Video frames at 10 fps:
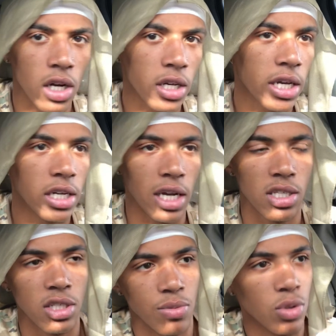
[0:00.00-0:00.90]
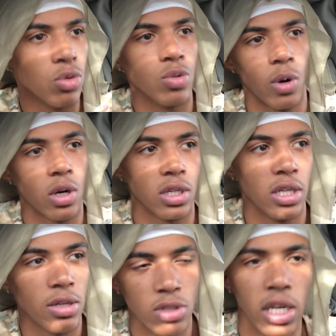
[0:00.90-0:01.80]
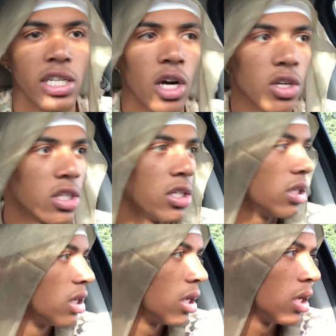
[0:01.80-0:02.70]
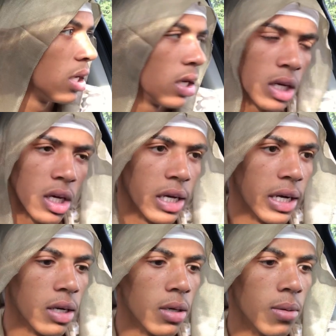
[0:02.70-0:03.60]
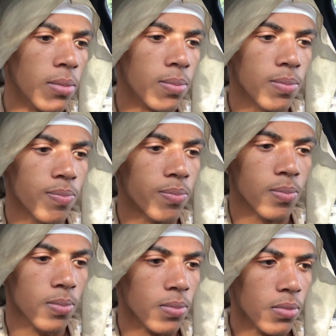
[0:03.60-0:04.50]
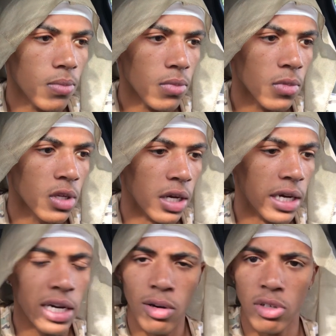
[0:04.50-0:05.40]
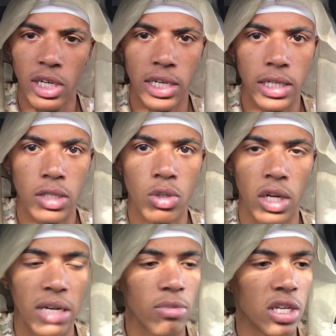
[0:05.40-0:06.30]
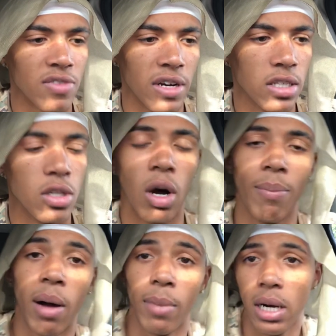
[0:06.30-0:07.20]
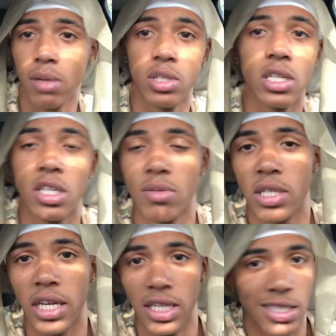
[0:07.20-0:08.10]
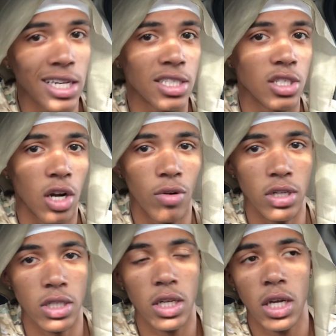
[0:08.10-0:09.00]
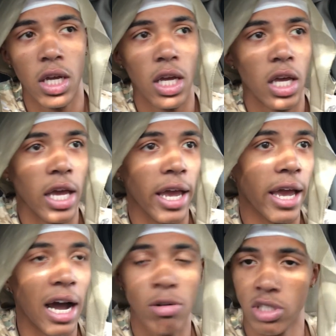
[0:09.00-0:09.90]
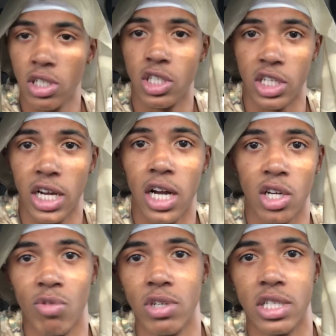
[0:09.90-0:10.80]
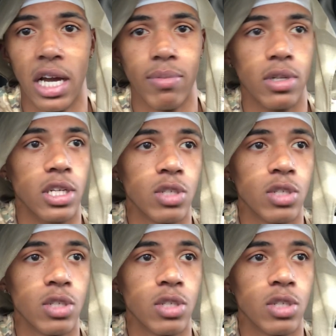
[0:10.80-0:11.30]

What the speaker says: Y'all okay? And I see some dudes walking. They was like, hey, y'all good? And yeah, I was like, the ambulance no, my mom, she ended up staying in Texas already. And I was still in Chicago when this happened.